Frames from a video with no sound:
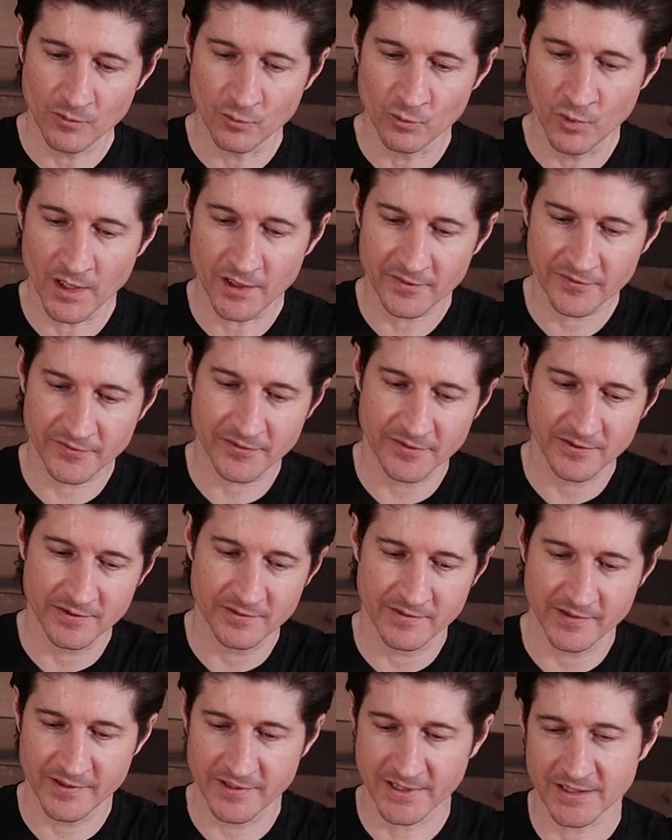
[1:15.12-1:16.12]
Rough
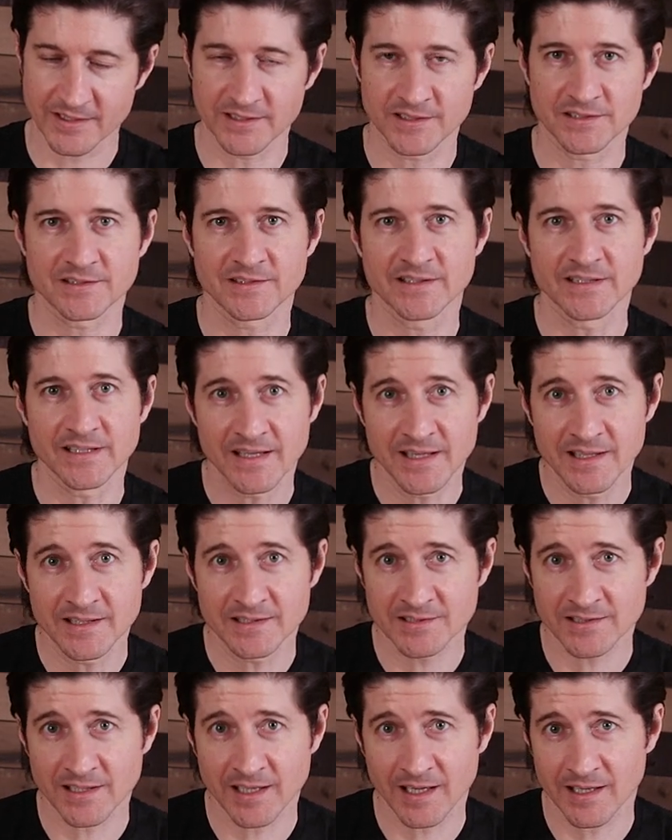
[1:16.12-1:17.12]
thickness the
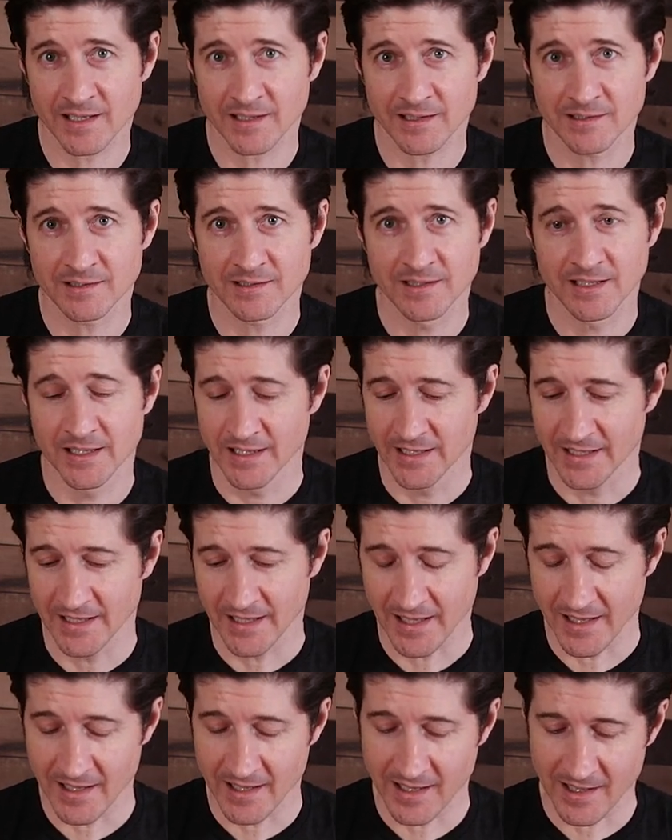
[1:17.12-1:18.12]
inside,
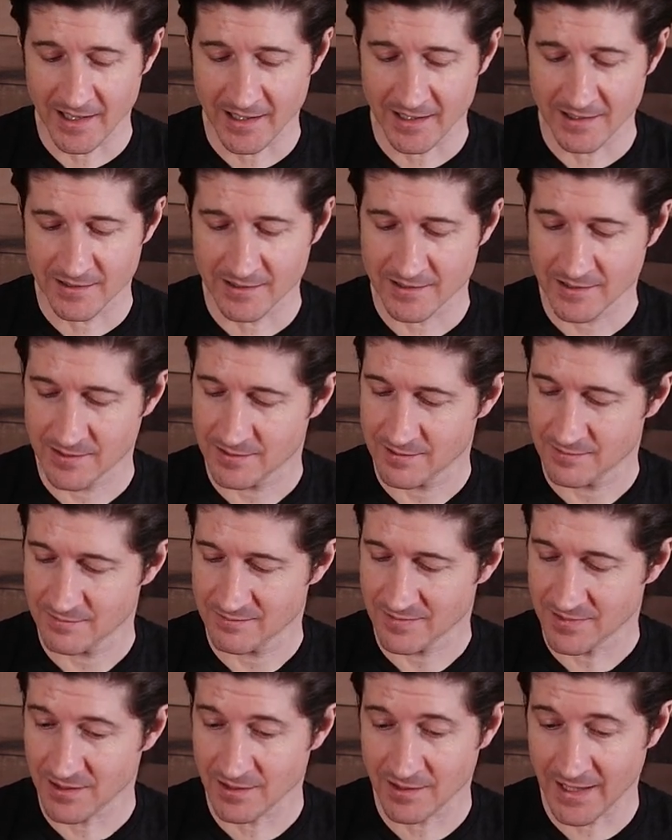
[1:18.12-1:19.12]
and
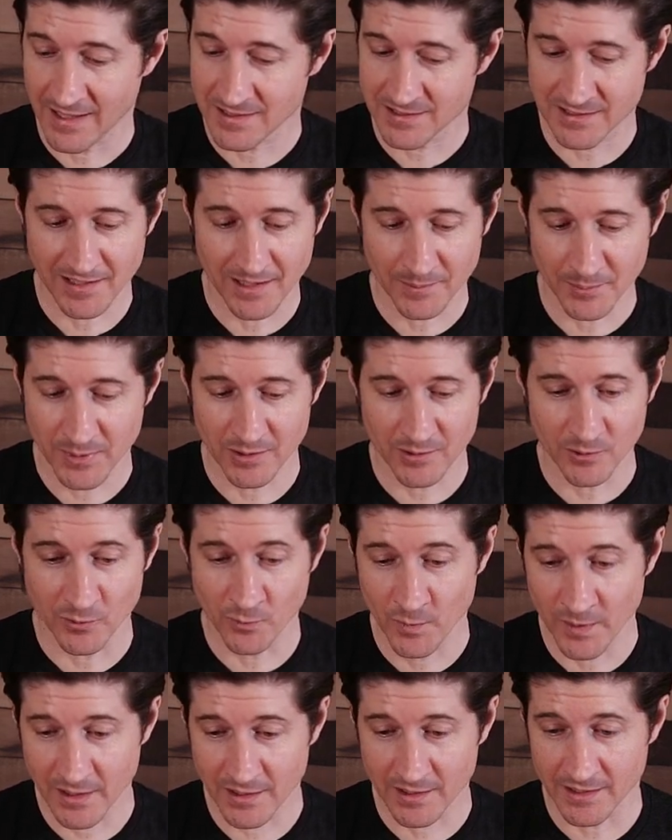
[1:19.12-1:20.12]
the last step here
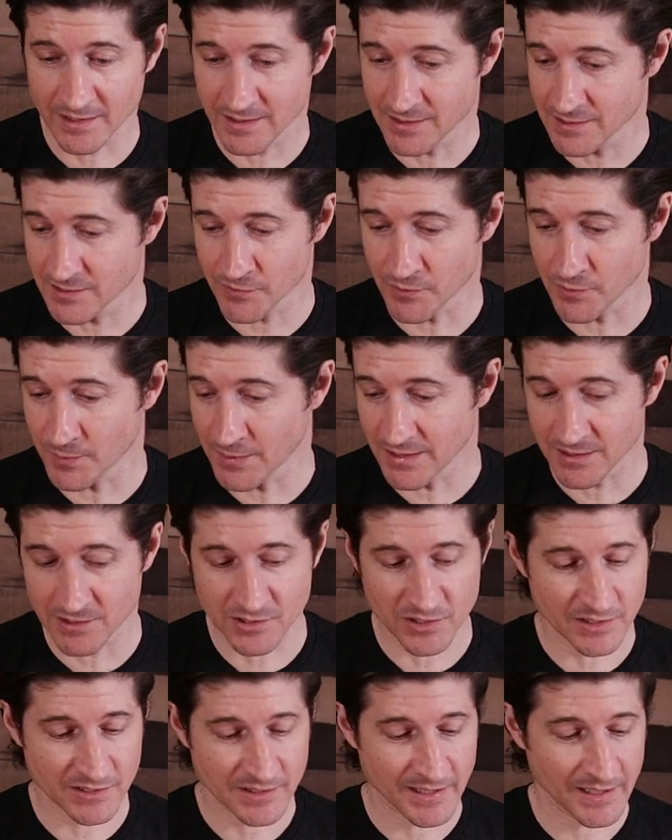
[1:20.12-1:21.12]
really is for me to
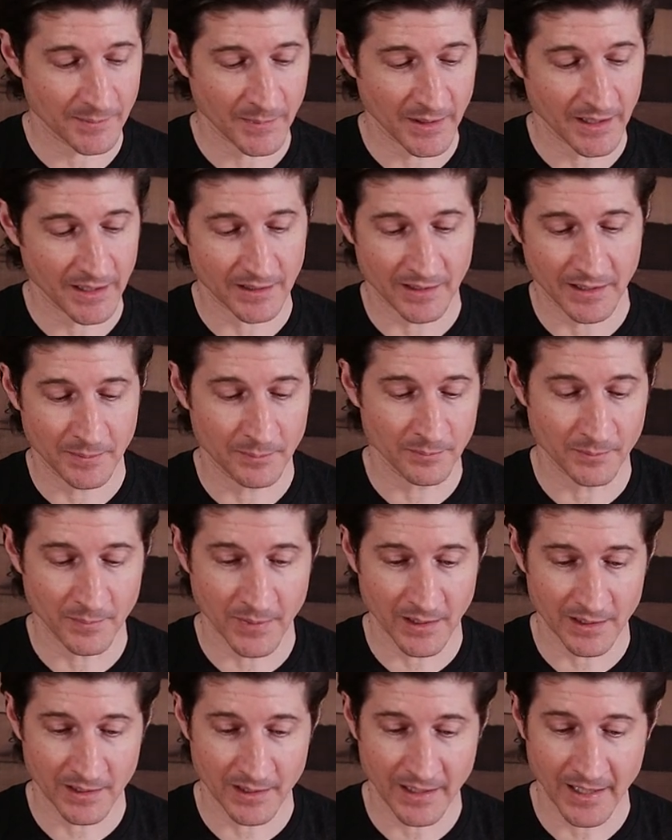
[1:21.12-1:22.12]
just take my,
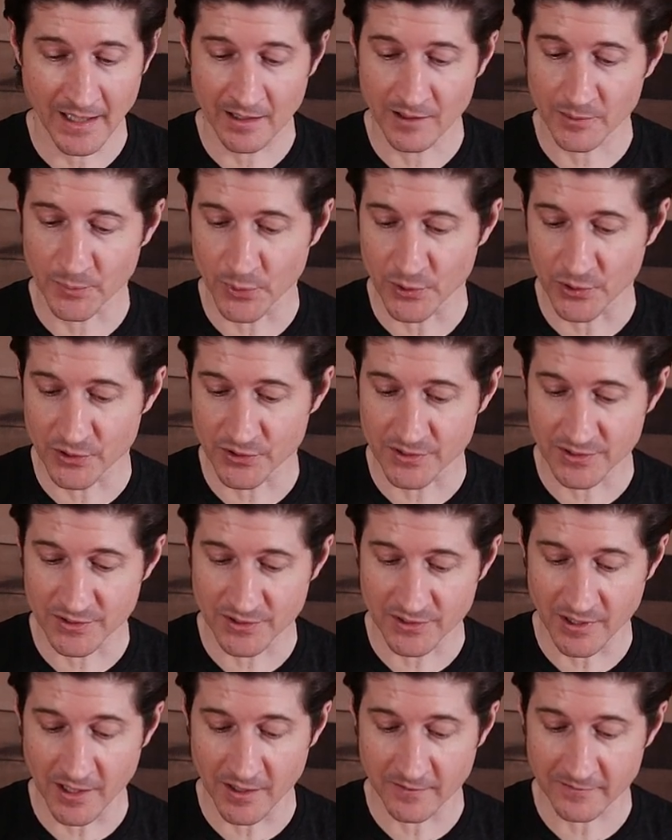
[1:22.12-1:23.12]
my calipers and
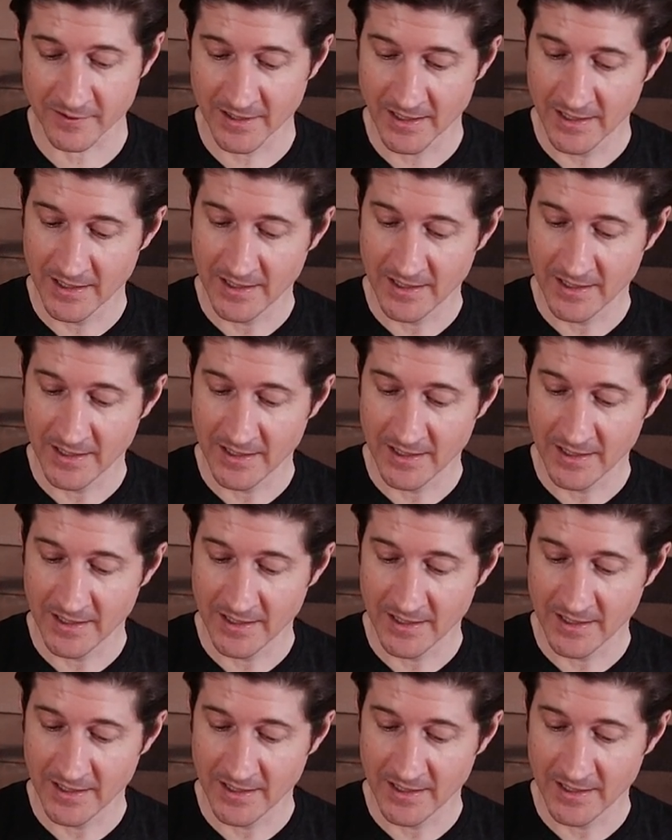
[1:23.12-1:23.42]
stuff